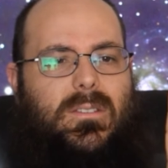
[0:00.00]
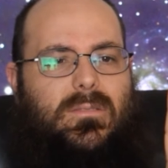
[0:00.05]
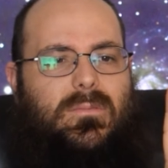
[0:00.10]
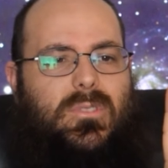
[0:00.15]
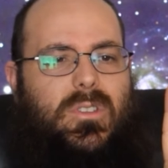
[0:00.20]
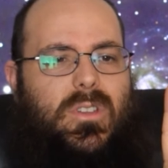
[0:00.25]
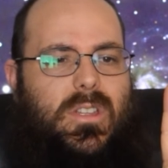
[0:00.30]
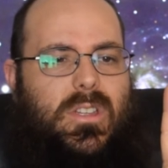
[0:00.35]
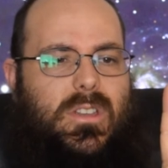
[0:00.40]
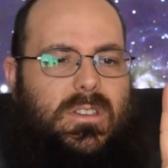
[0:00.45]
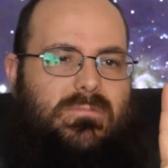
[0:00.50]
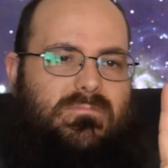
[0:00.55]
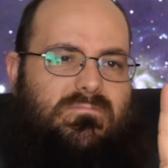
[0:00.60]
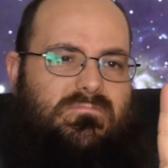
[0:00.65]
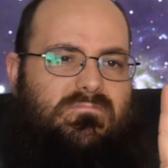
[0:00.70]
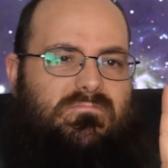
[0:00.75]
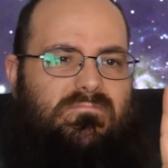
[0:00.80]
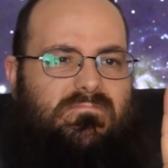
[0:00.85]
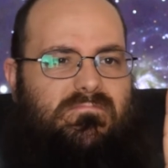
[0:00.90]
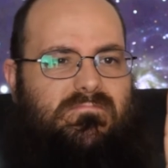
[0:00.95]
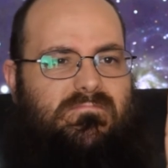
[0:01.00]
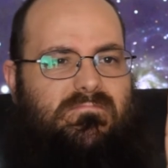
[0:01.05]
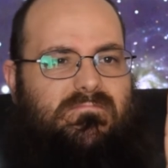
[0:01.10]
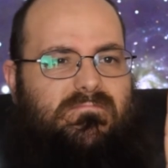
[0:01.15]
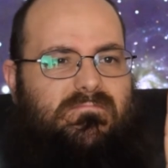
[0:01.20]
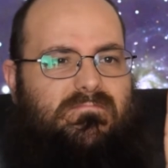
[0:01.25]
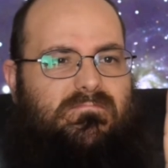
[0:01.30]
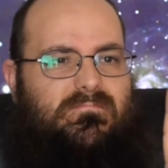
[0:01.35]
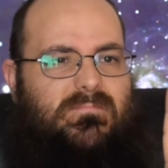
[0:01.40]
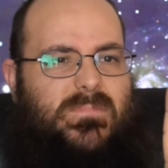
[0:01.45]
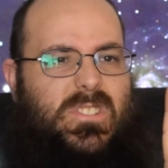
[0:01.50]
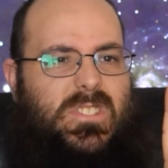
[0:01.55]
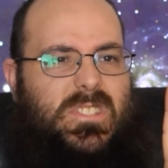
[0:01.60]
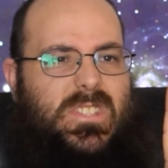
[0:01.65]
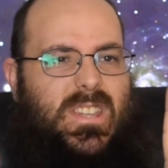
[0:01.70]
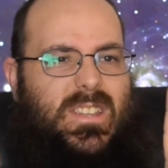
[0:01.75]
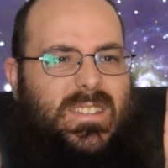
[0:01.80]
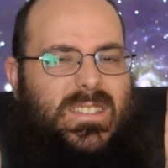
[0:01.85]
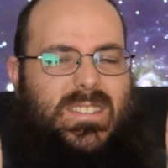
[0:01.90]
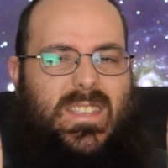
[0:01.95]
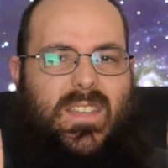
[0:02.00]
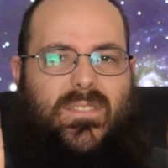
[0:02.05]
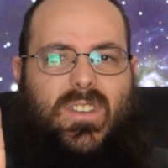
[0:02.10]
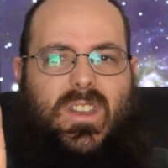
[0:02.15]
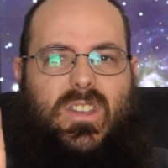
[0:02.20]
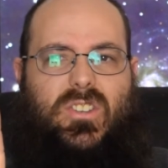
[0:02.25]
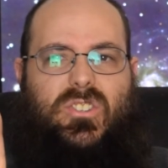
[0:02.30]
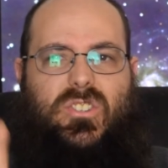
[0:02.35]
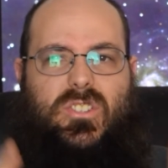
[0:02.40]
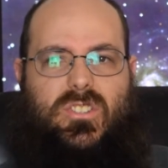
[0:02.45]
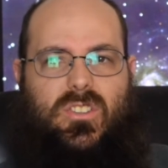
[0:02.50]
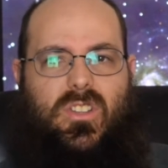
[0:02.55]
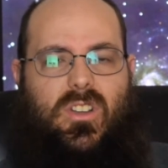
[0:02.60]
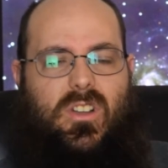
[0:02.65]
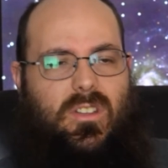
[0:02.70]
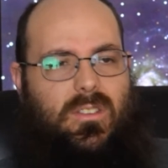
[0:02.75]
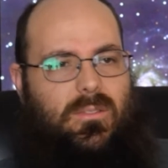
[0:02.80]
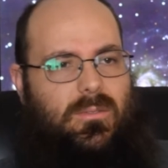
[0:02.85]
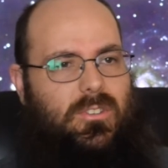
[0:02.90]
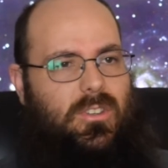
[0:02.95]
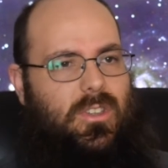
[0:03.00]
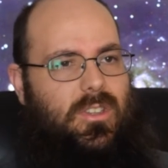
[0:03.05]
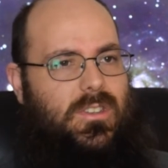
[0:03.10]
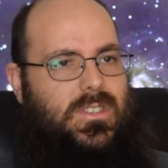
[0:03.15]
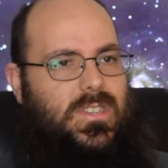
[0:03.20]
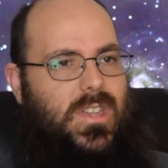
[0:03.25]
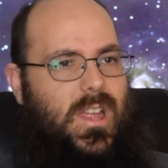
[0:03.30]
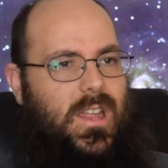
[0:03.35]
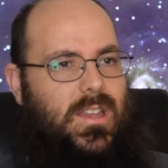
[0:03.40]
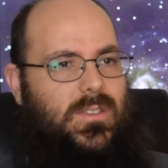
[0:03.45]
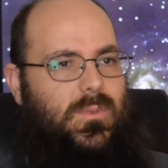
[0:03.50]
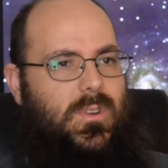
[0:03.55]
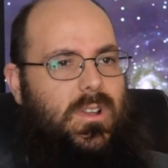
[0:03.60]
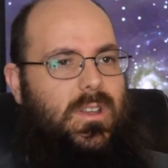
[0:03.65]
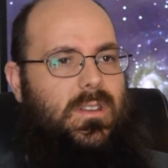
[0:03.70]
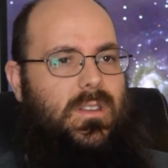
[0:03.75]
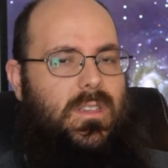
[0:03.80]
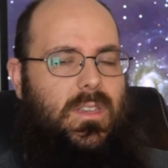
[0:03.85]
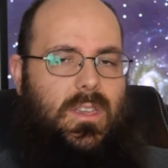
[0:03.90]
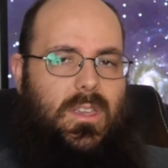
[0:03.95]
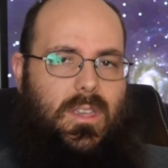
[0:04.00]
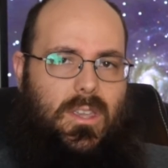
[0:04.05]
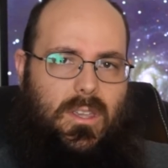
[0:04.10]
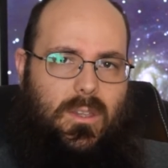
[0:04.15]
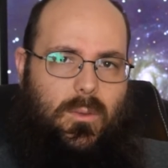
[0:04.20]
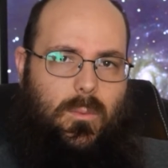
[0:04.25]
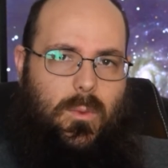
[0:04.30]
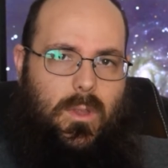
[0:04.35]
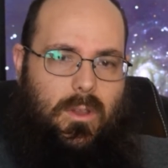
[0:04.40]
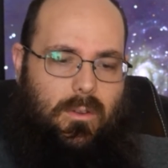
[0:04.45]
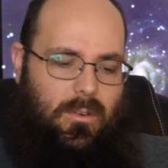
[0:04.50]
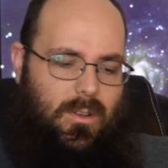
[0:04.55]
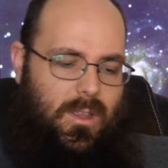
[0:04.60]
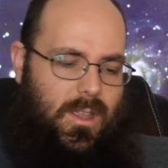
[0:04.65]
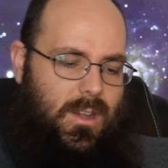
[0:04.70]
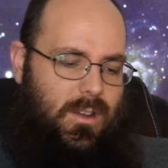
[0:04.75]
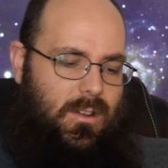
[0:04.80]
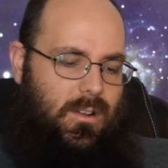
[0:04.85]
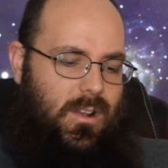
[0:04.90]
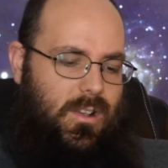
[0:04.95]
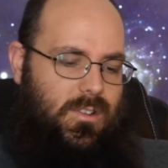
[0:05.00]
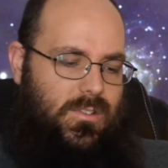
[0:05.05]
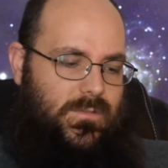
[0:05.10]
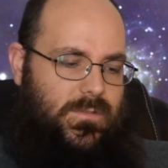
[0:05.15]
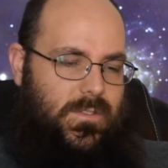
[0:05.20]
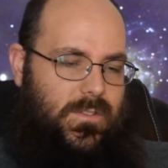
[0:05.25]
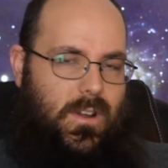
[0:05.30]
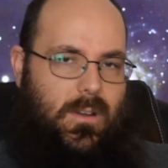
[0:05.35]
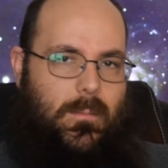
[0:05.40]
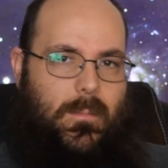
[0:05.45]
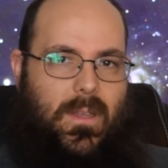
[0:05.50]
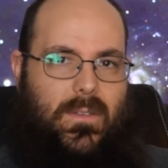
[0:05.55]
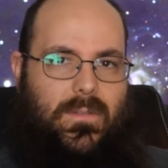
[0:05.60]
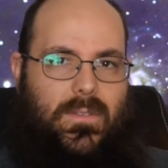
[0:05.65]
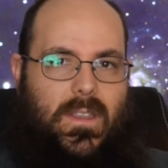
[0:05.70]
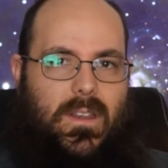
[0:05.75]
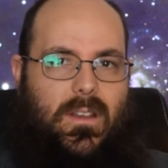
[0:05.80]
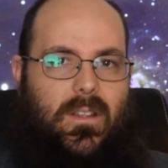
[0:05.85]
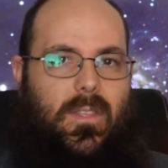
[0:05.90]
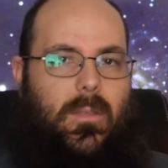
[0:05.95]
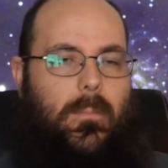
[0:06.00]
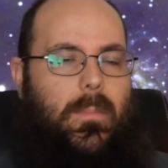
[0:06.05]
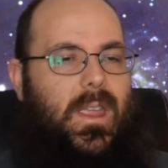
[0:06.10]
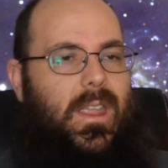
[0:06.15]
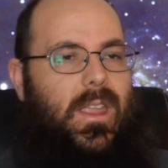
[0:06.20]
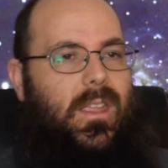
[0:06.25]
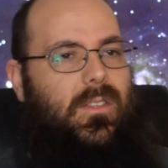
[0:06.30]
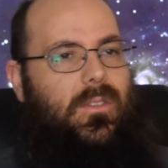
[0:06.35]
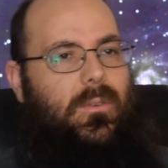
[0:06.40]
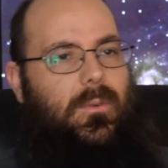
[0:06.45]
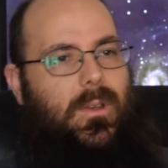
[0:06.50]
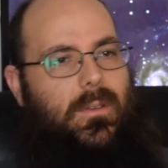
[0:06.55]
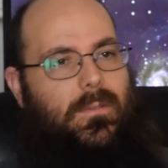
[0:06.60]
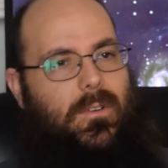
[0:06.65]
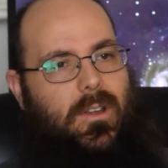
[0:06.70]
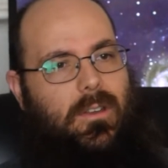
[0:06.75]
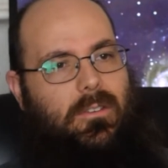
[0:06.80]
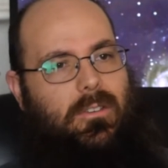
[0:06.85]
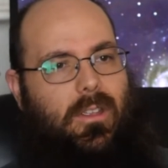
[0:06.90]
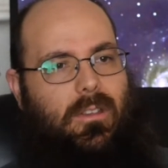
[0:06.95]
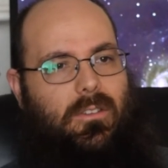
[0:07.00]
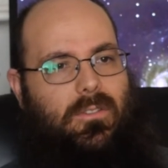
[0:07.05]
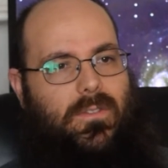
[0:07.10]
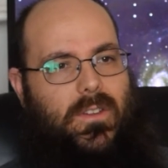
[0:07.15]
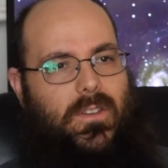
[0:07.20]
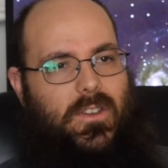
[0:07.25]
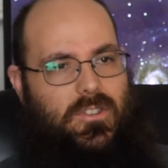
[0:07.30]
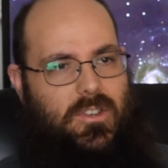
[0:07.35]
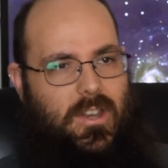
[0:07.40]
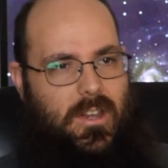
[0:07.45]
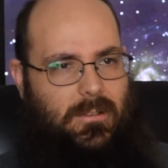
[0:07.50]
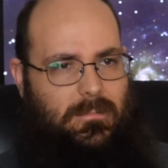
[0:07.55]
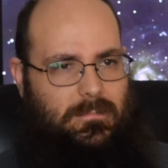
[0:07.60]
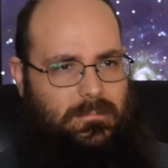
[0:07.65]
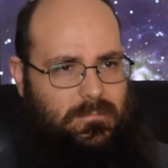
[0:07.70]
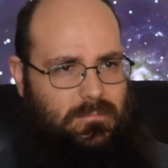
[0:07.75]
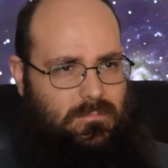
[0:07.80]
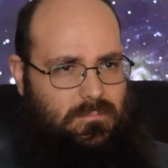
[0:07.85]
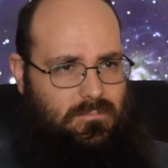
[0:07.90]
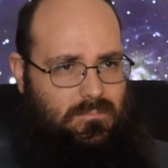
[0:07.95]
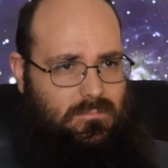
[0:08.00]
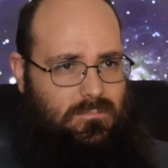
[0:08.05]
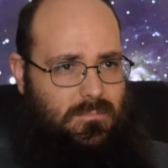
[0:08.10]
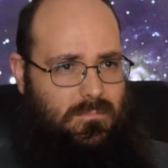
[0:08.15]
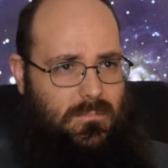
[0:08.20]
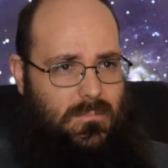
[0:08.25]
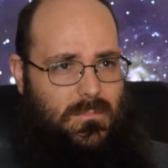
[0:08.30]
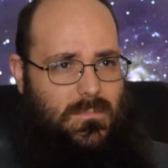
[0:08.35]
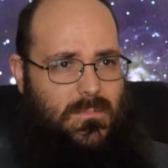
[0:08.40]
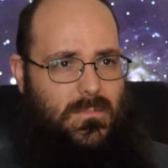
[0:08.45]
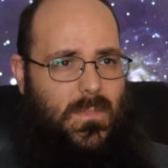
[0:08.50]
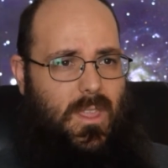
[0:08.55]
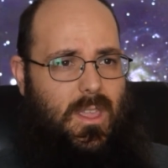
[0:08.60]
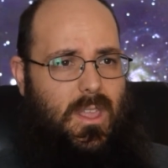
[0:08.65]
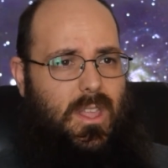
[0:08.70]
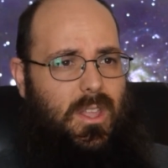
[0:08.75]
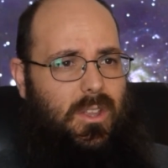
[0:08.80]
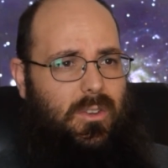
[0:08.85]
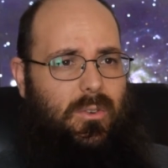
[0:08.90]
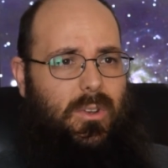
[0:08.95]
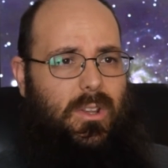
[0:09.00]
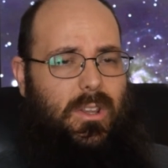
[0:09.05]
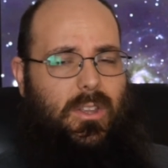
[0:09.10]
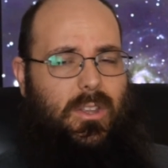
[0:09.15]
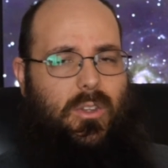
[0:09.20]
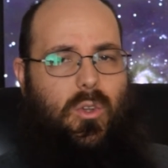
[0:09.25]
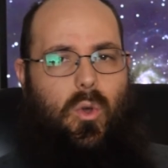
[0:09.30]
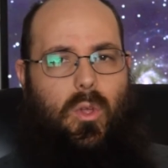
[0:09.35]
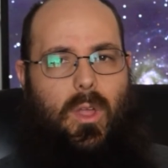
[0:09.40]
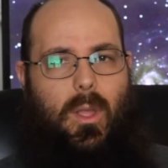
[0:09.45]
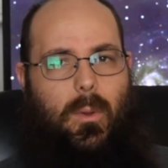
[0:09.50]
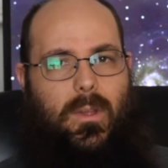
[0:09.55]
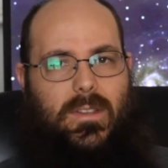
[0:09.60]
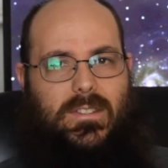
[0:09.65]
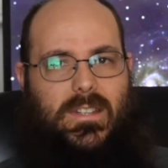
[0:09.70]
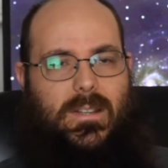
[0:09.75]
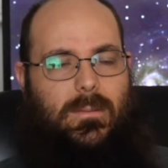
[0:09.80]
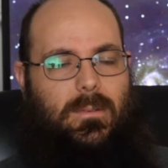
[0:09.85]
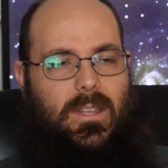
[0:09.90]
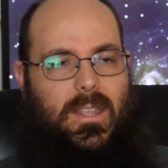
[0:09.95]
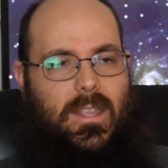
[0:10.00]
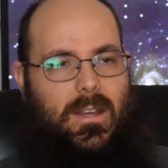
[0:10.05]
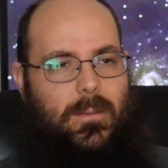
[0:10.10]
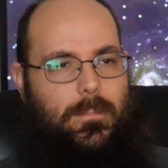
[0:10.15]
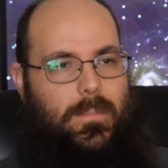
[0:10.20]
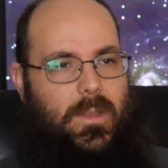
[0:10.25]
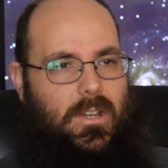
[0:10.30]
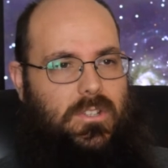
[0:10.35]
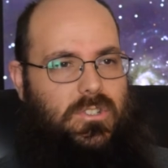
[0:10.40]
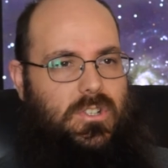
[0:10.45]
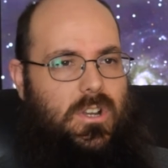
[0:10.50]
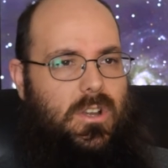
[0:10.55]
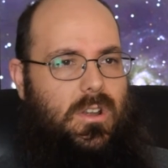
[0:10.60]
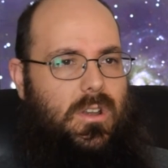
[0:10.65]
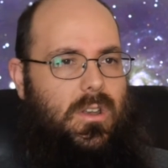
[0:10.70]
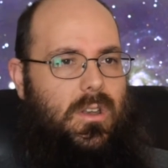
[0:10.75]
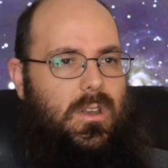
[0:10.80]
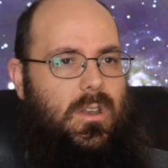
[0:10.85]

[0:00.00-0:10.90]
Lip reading: good 6-7 inches long. It was a good size one. Went right across in front of my feet on the bank of the river as I was fishing. Really cool. I wasn't able to get a picture.